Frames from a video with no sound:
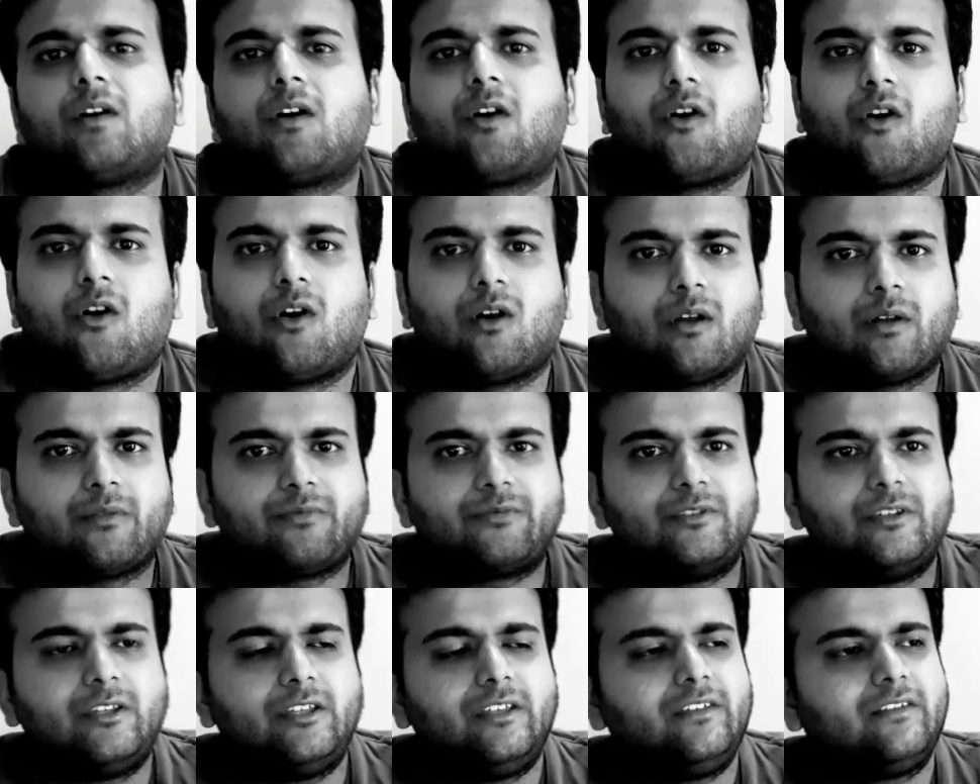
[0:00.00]
All
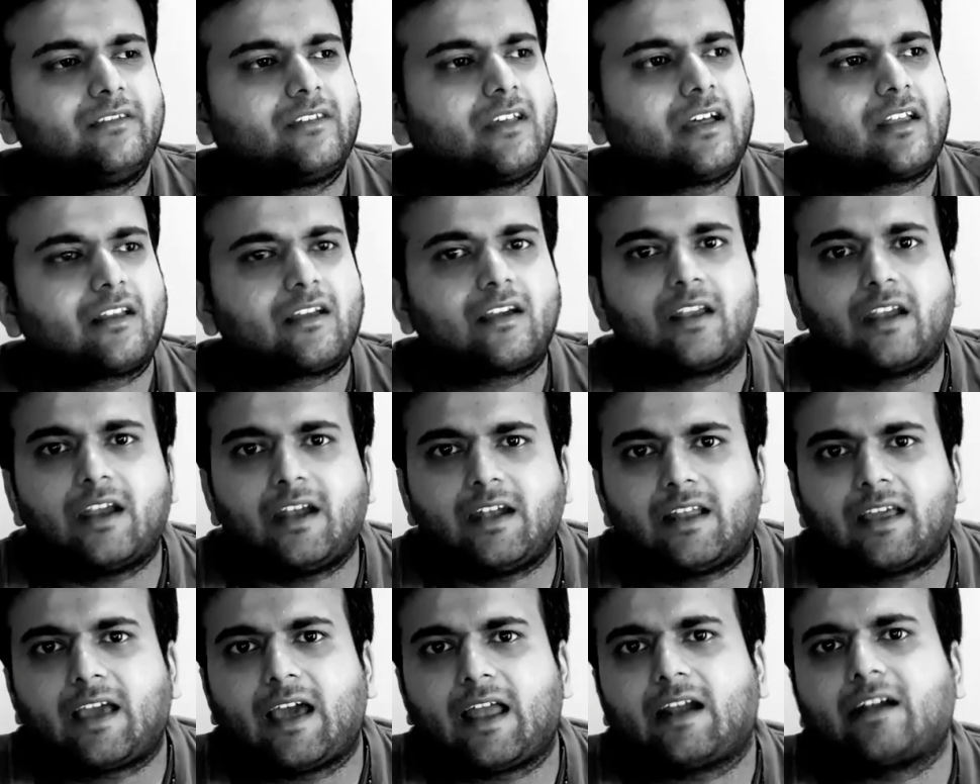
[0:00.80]
of these are
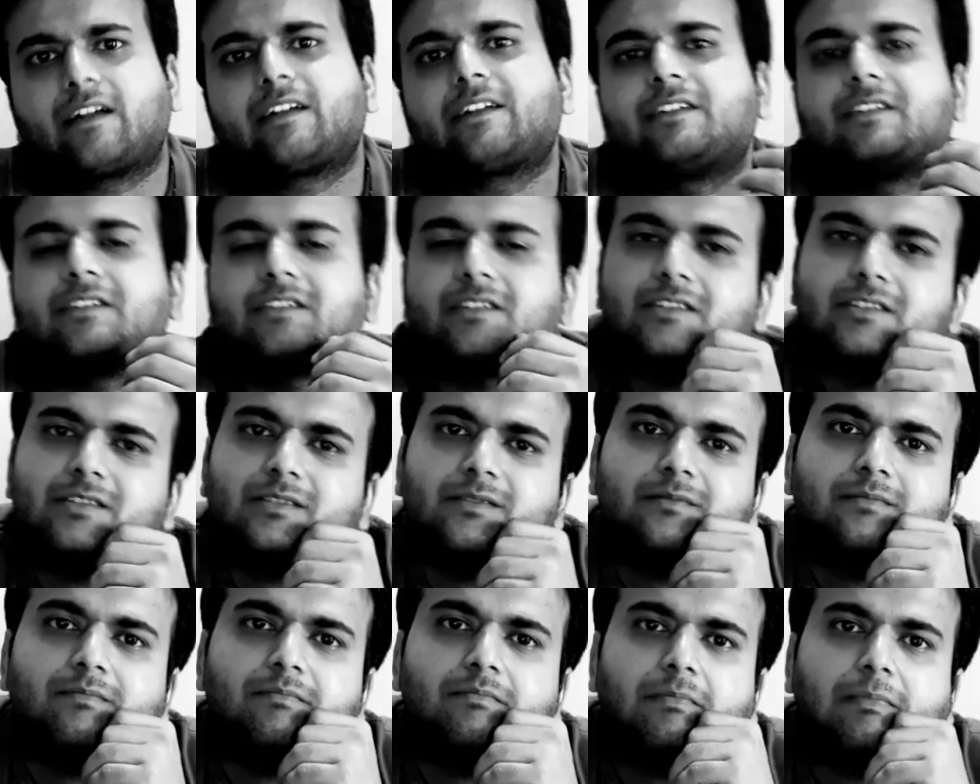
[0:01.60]
great characters
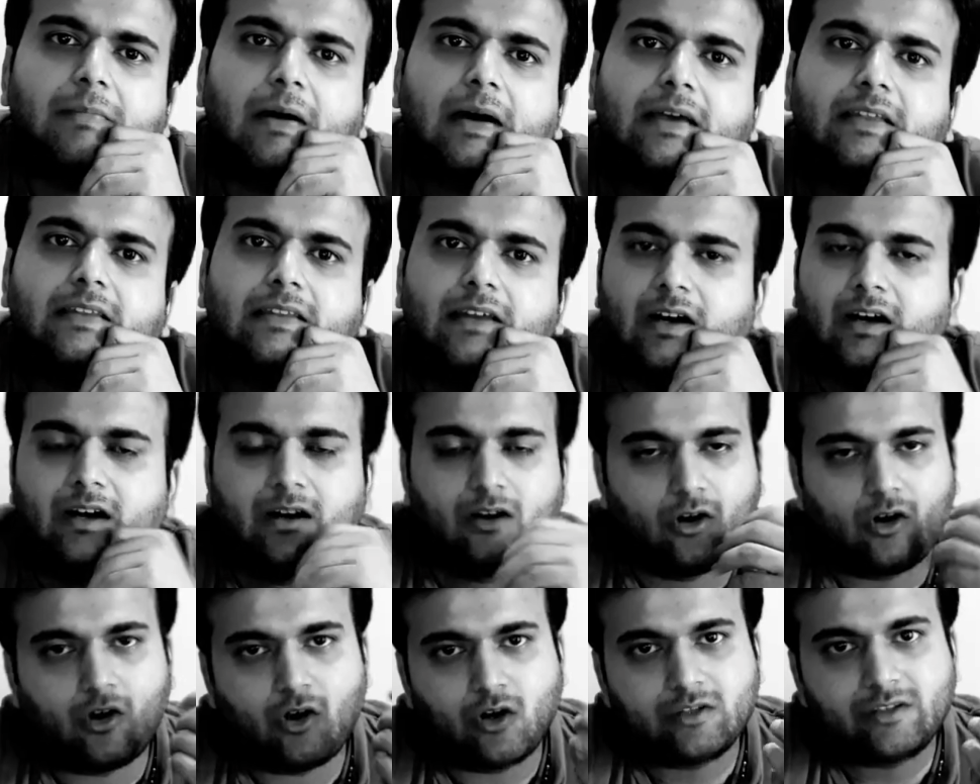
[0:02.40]

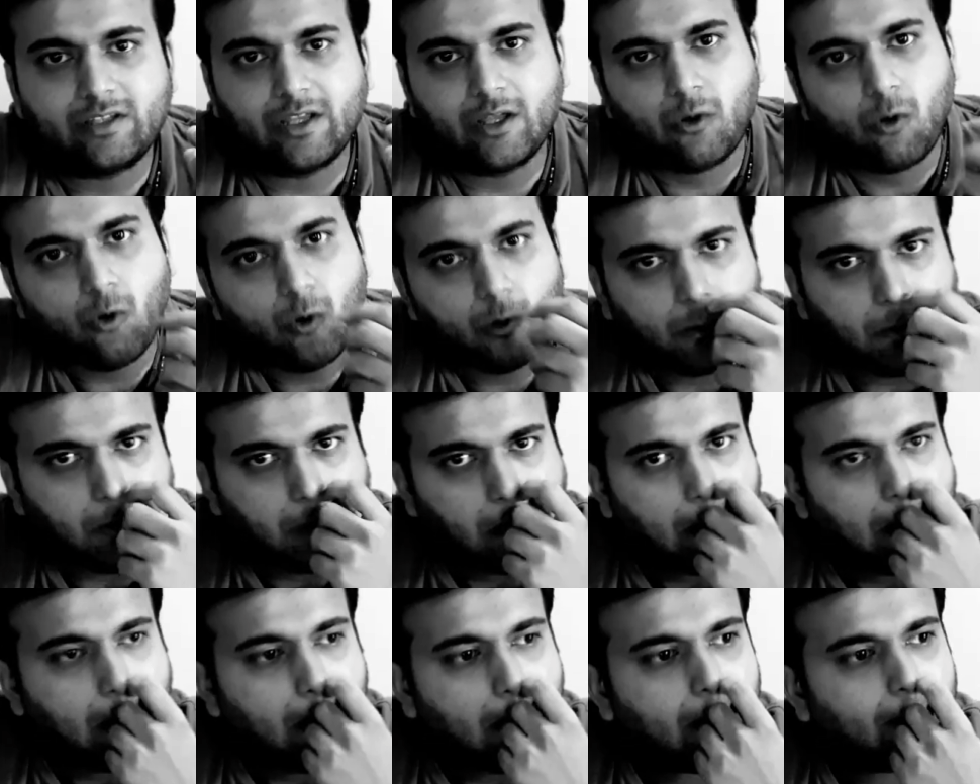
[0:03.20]
on their
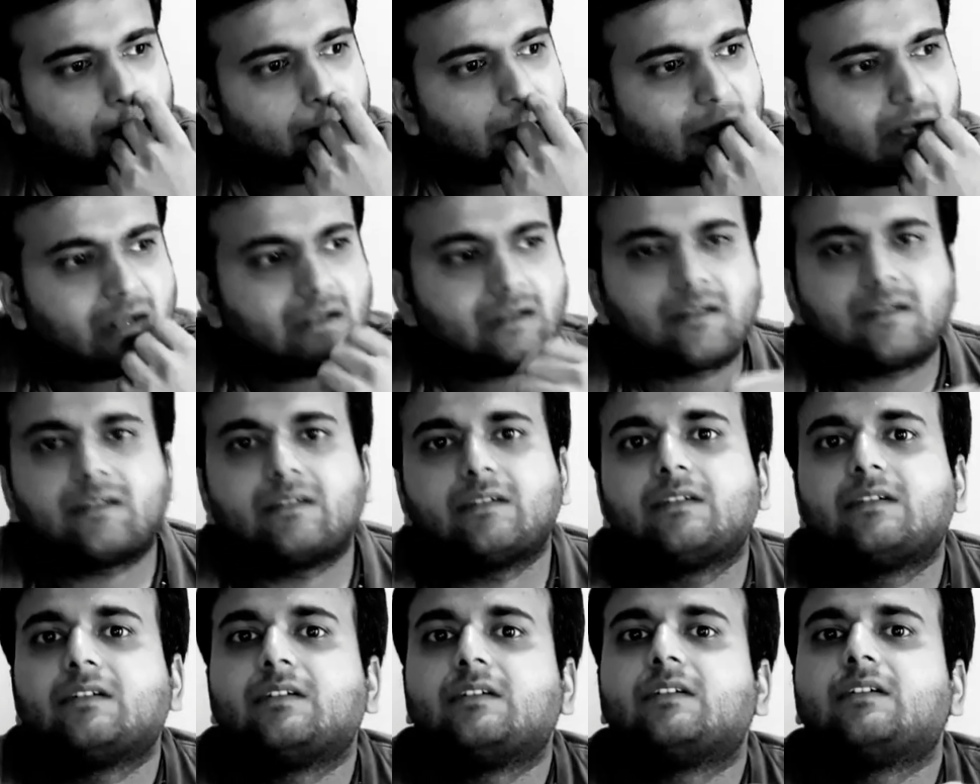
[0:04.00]
own,
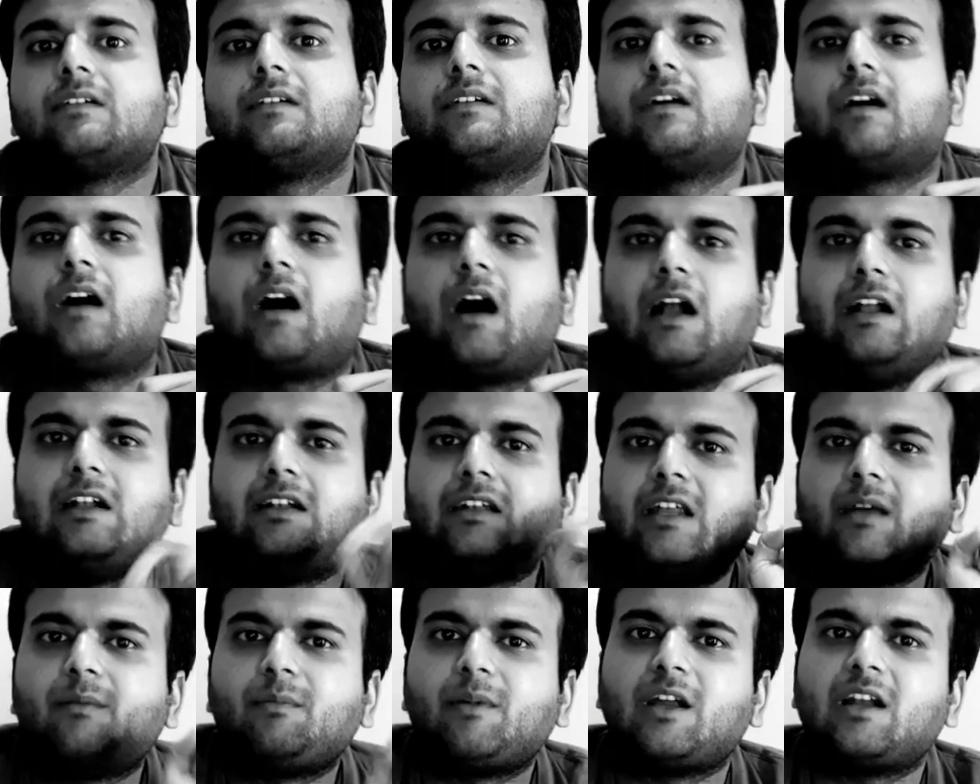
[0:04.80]
but
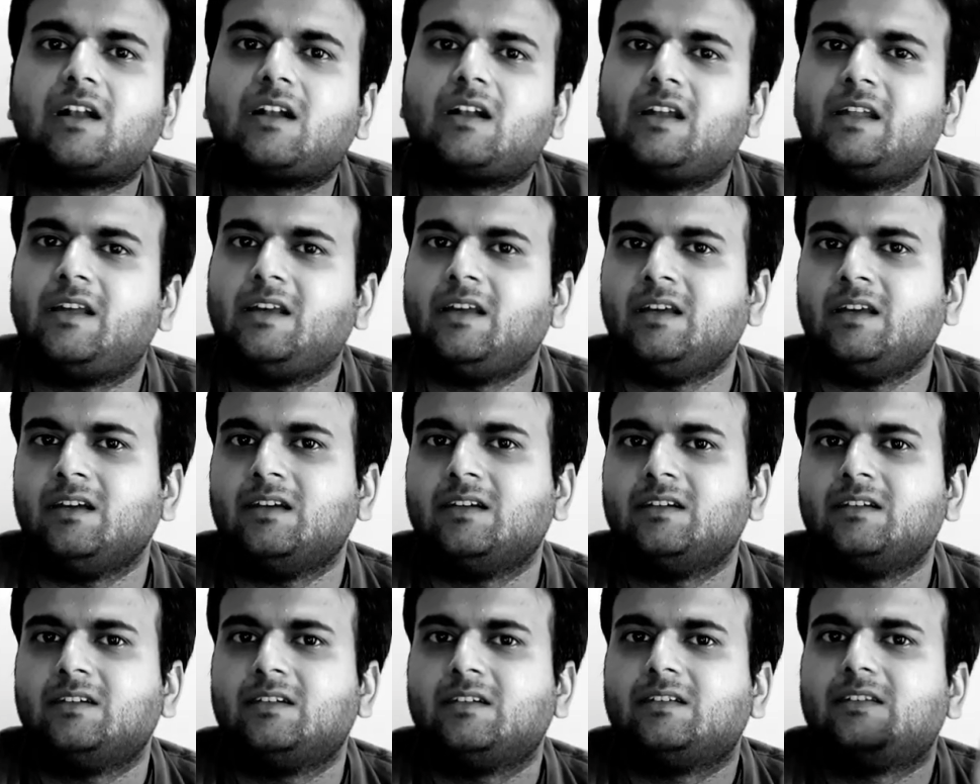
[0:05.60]
ultimately
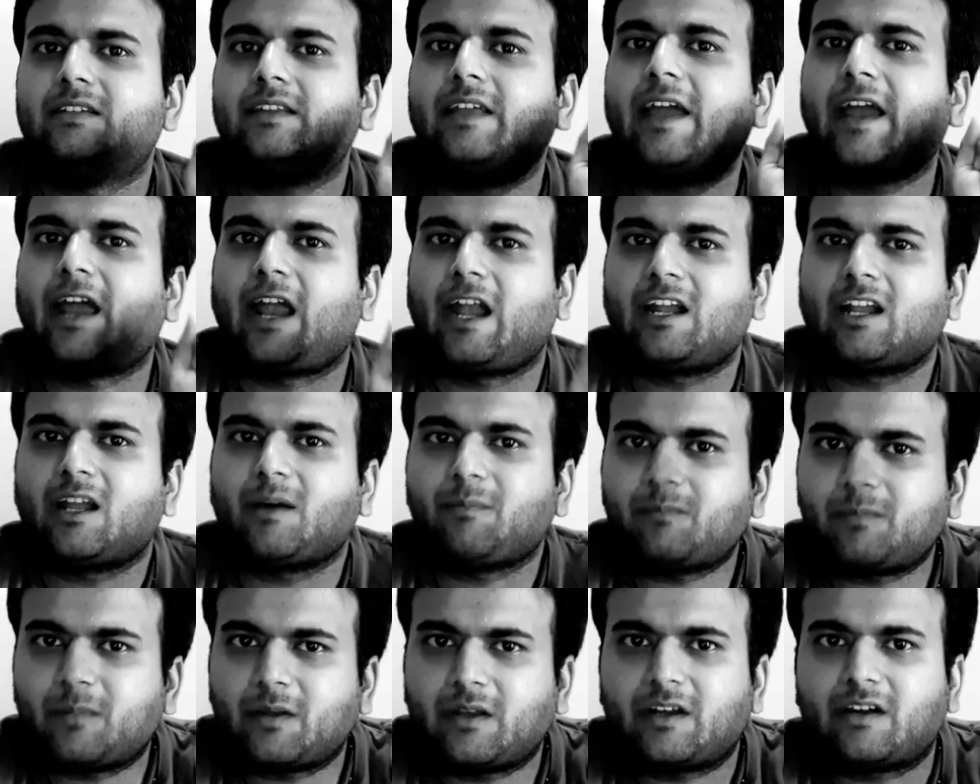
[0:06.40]
they end
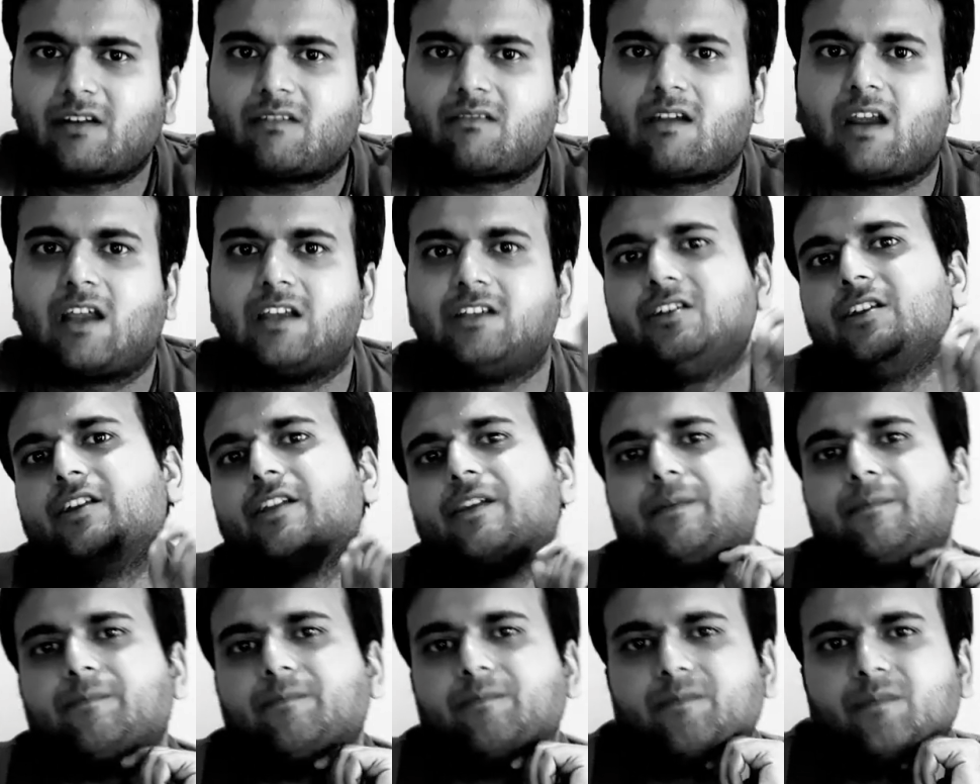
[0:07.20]
up in a
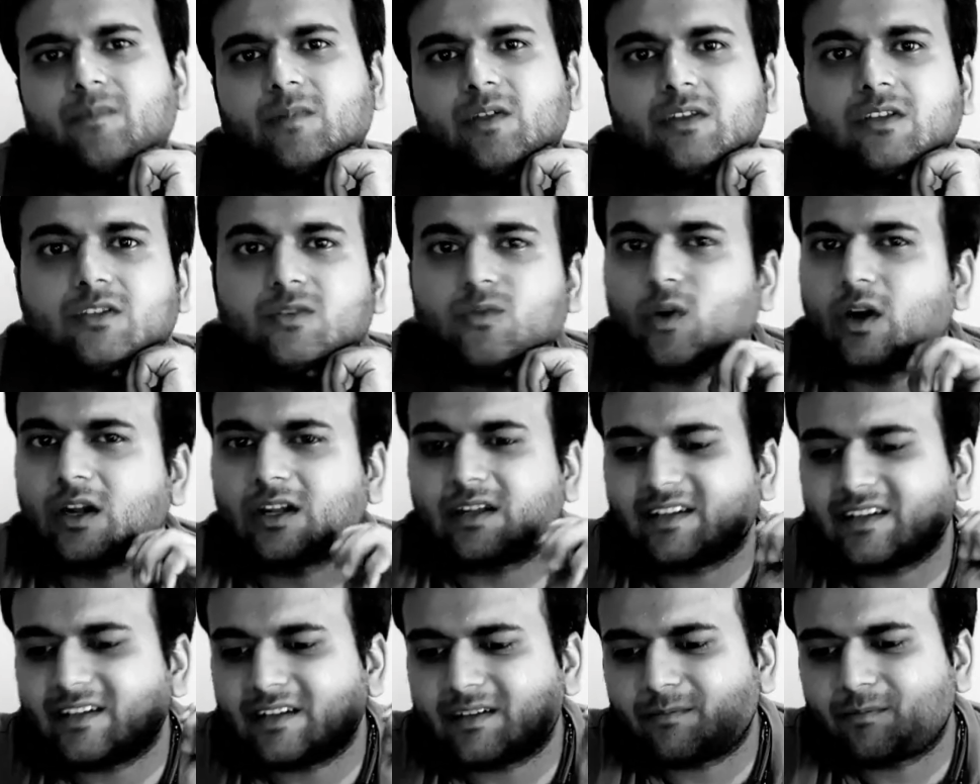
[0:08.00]
tragedy. So
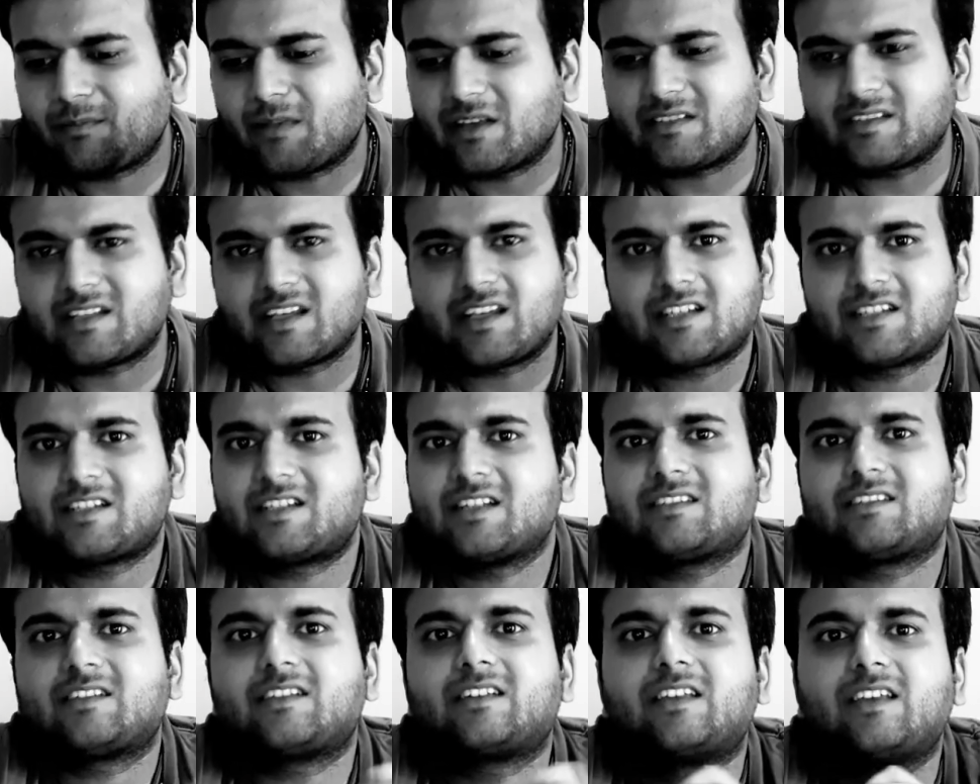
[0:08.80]
what message
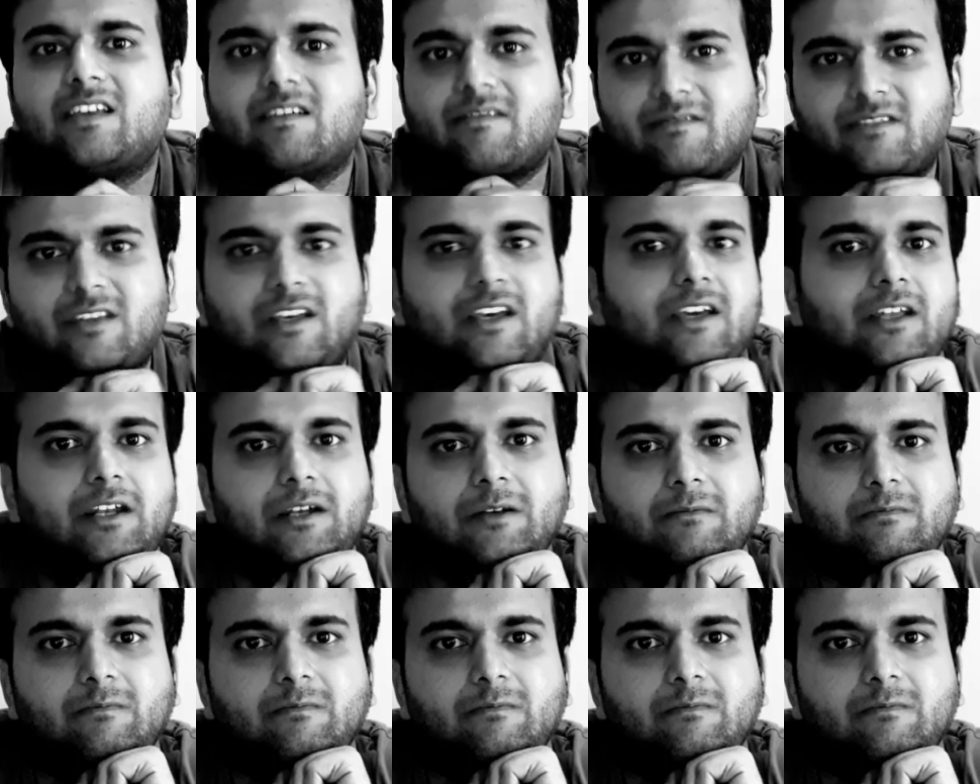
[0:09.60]
does it give there?